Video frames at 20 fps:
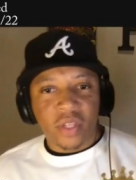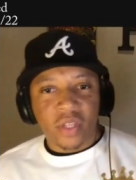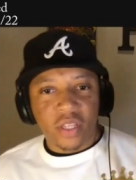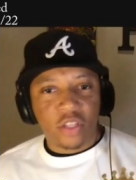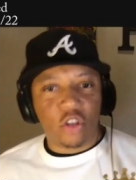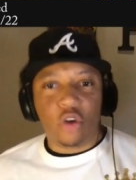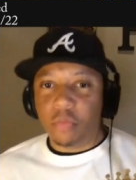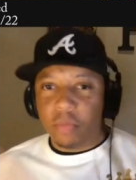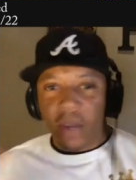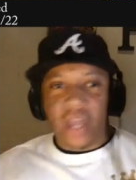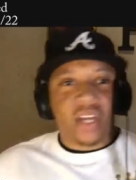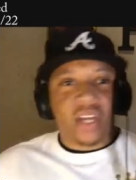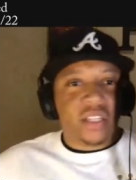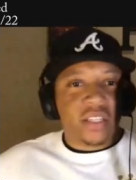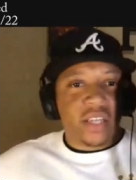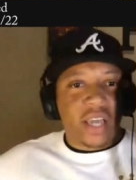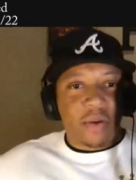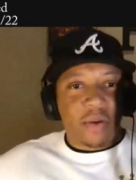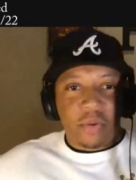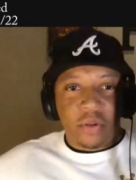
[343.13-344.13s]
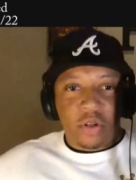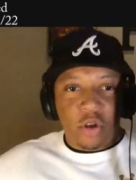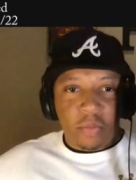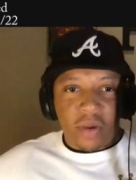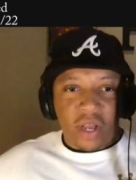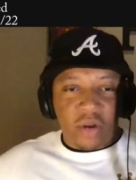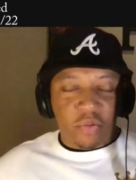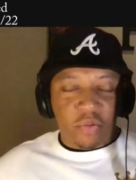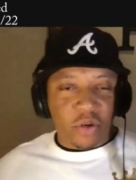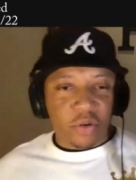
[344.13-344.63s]
know, back in the time when
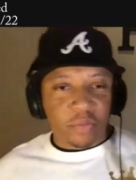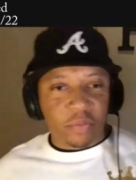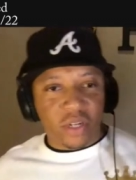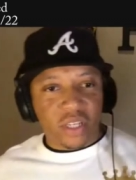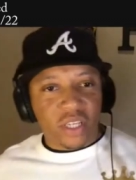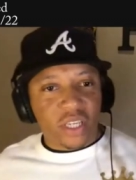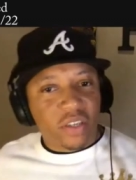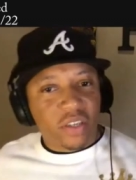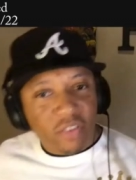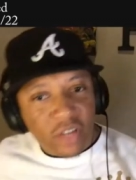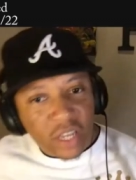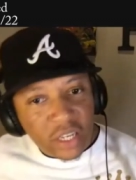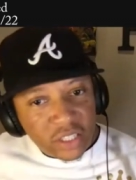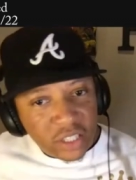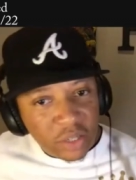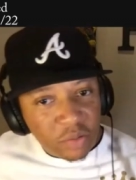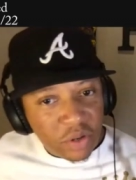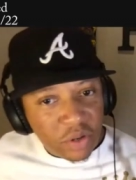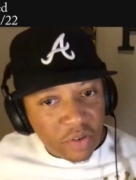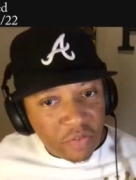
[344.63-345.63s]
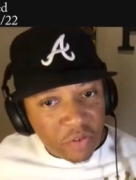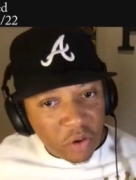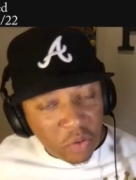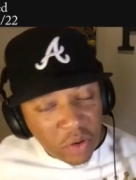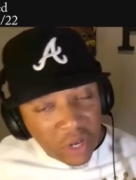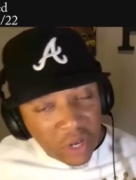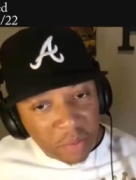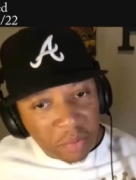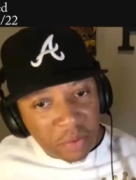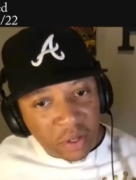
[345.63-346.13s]
nobody wanted to believe that shit was
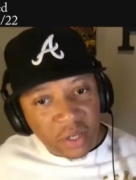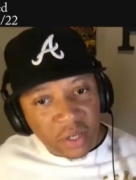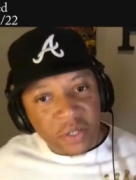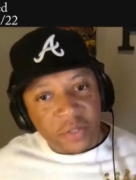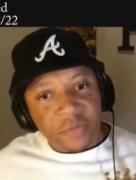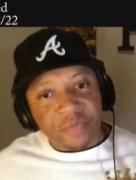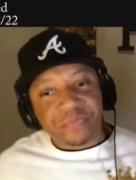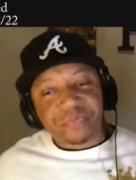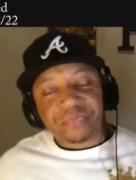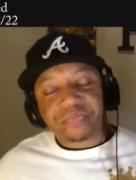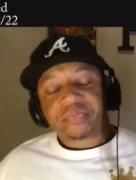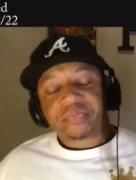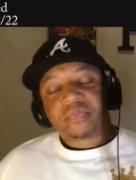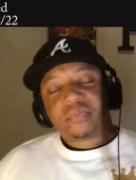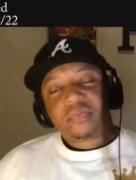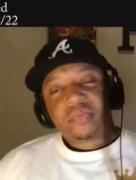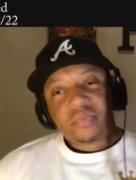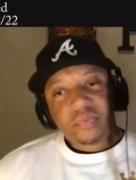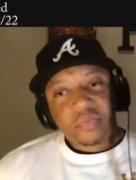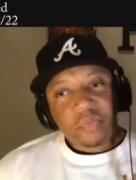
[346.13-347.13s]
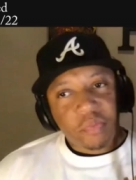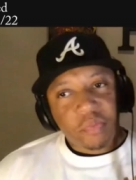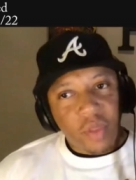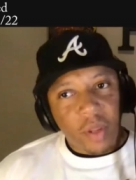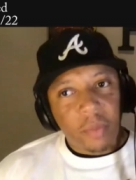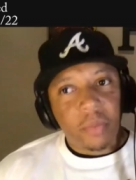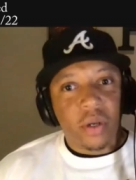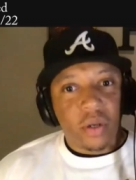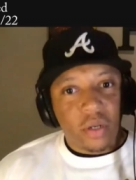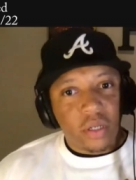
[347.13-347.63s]
gonna happen.
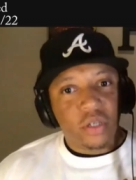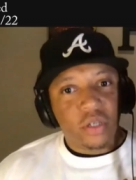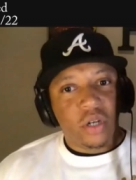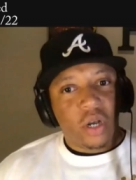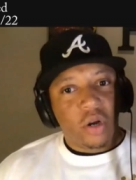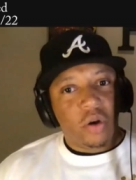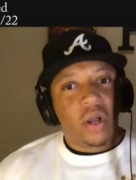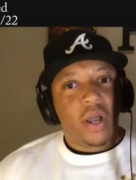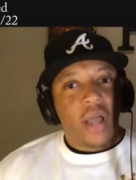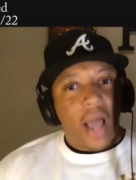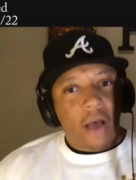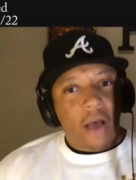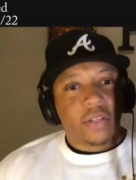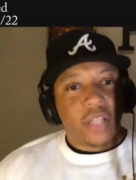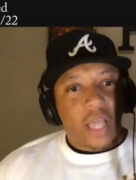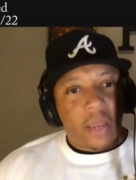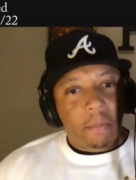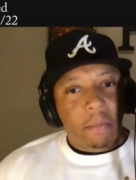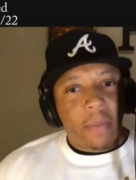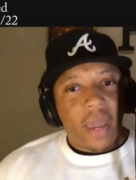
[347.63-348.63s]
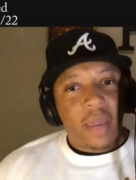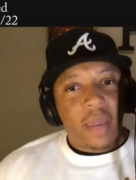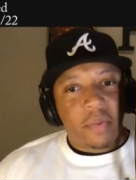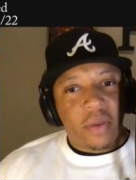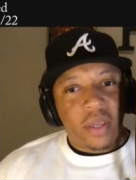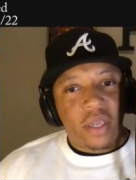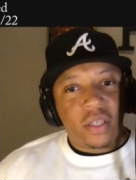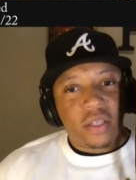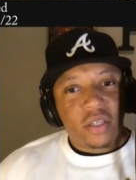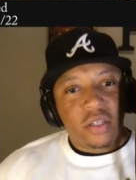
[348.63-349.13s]
But you know, I was like, maybe
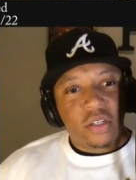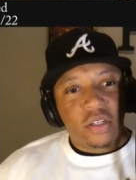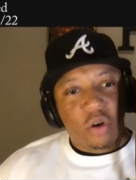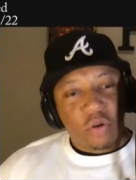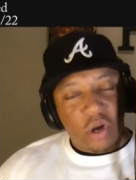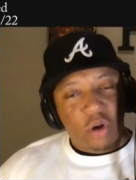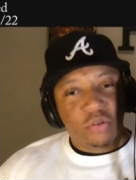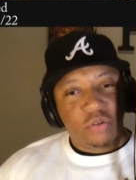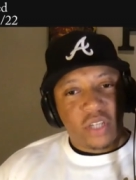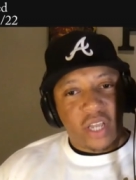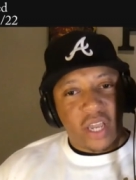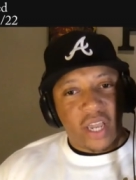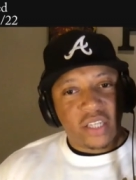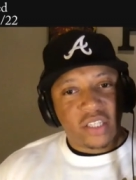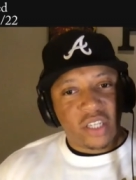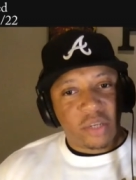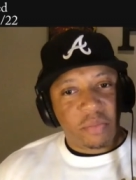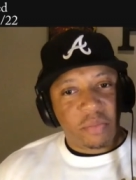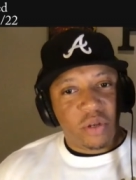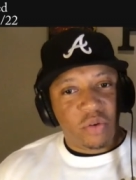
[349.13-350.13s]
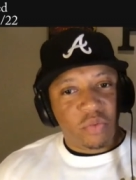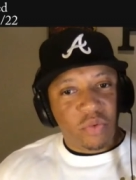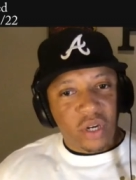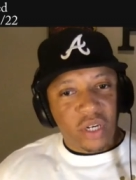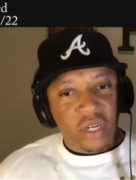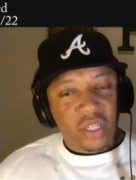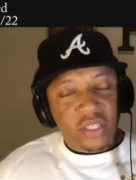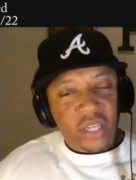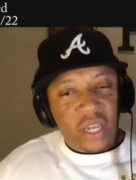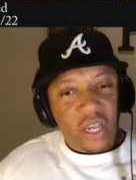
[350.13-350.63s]
you know, Coach Dancy could be the
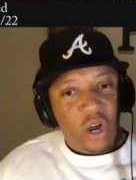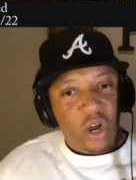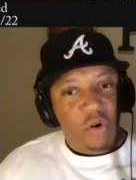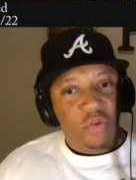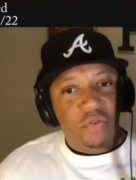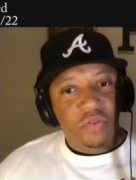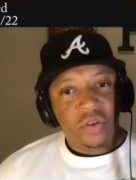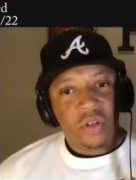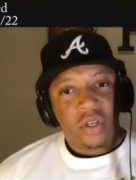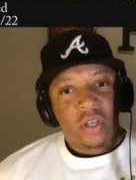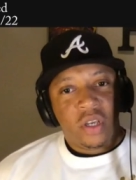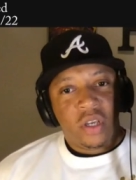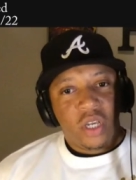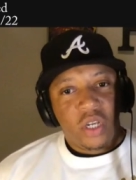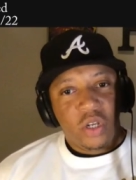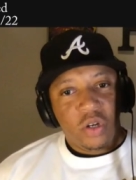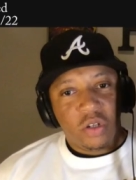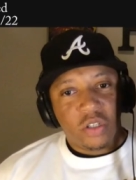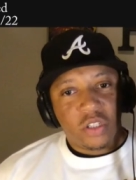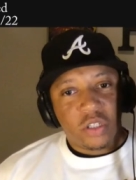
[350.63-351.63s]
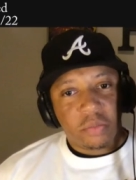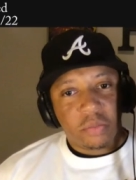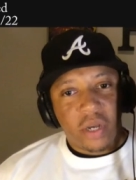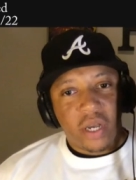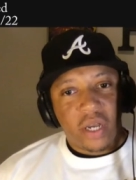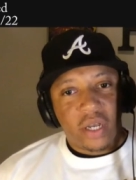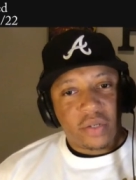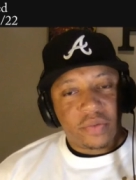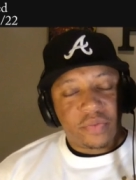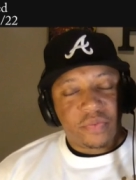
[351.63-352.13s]
one to take over. Right.
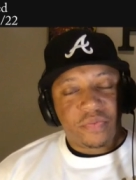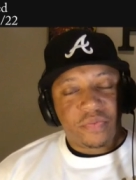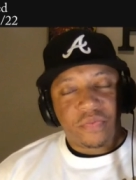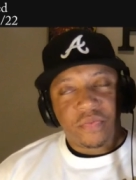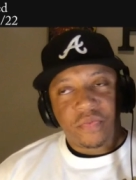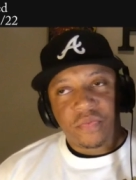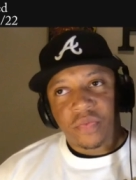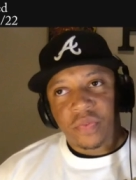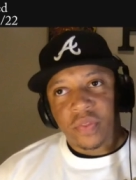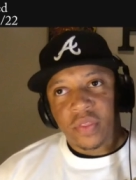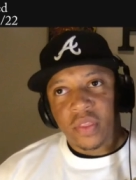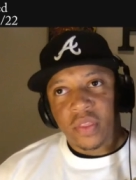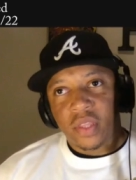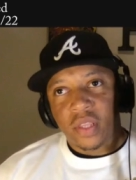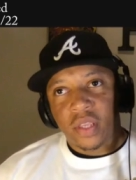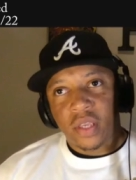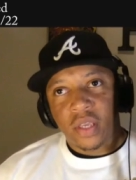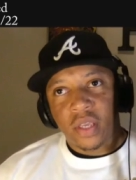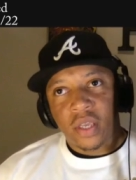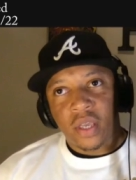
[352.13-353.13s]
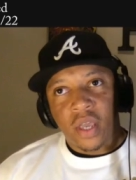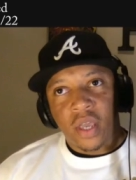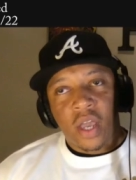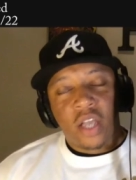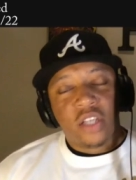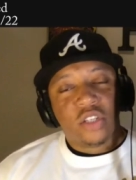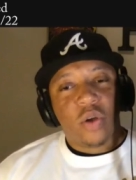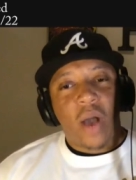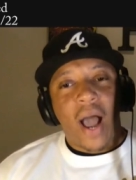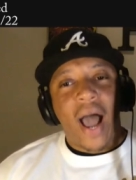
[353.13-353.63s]
yeah.
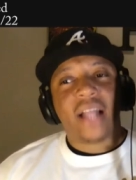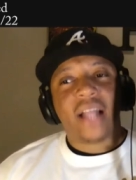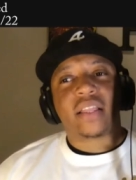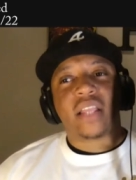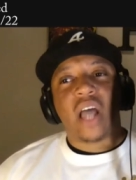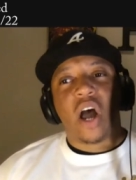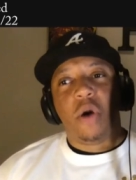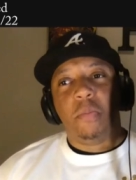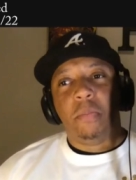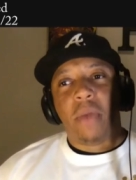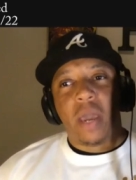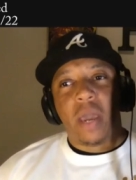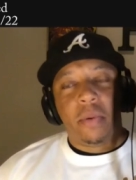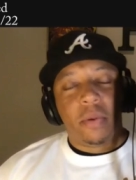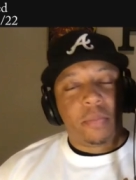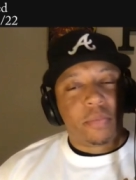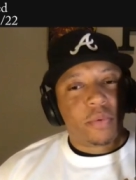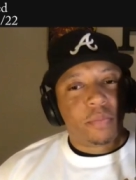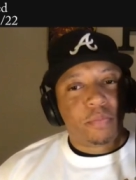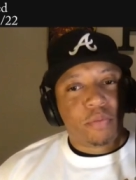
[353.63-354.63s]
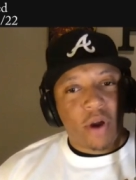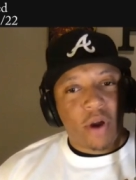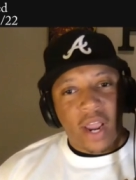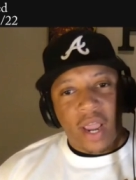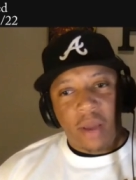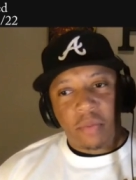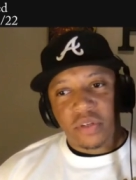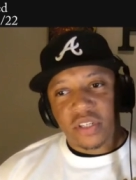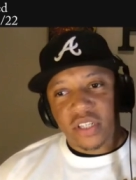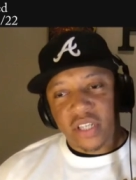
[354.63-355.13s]
So I thought maybe
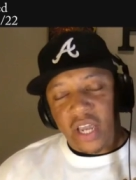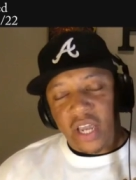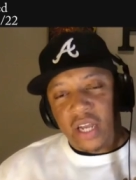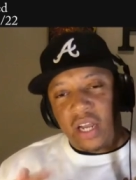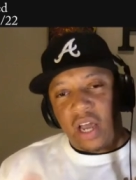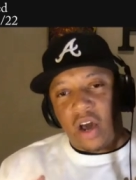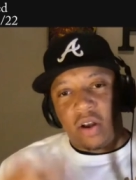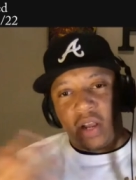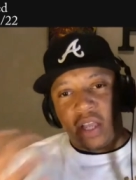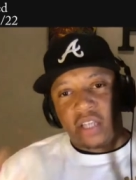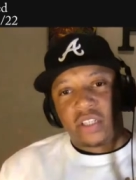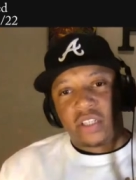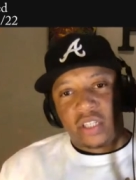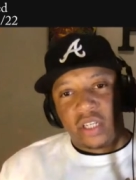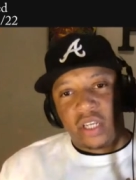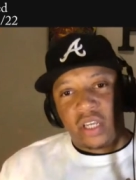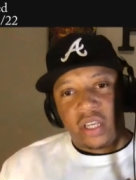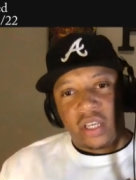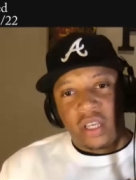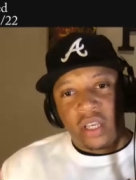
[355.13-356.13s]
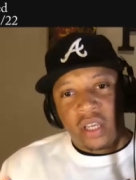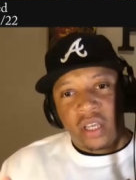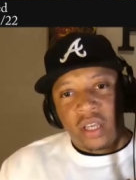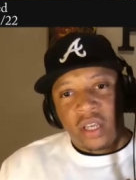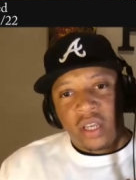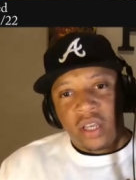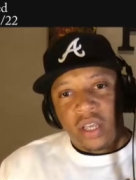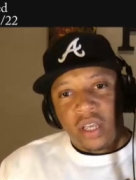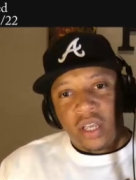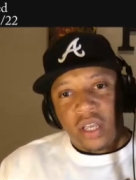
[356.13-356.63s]
Prime was saying all that shit,
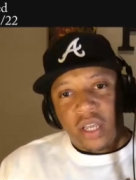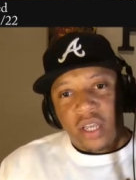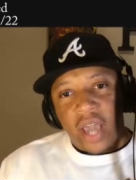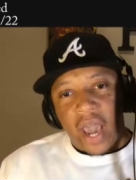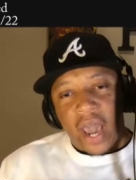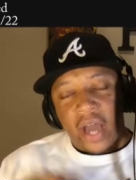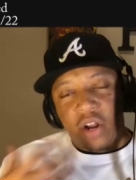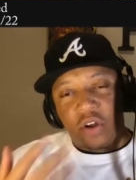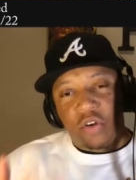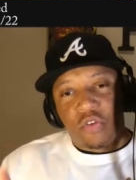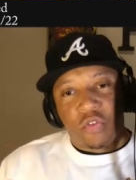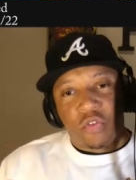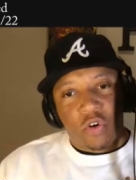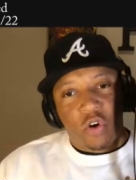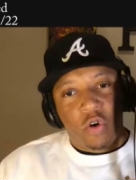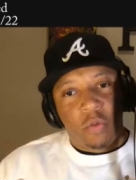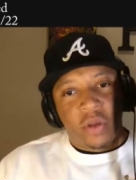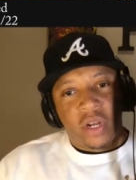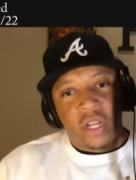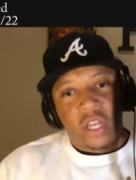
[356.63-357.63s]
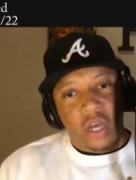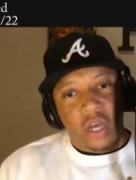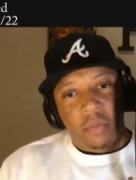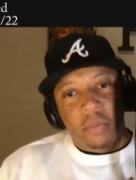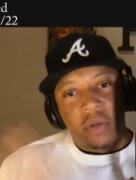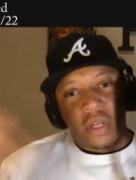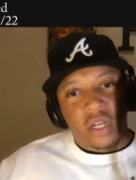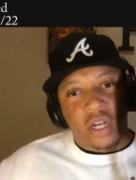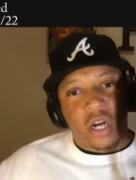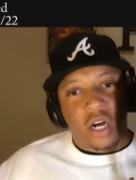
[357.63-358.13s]
kind of grooming
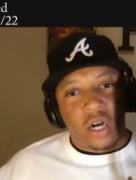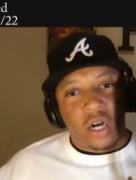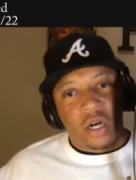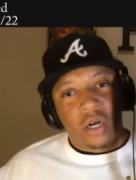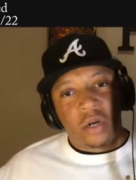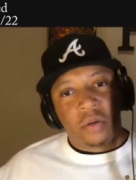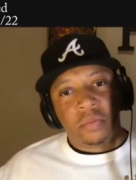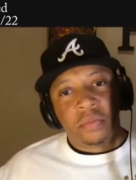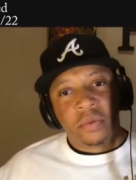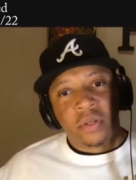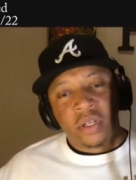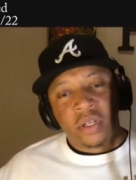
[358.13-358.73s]
him to come,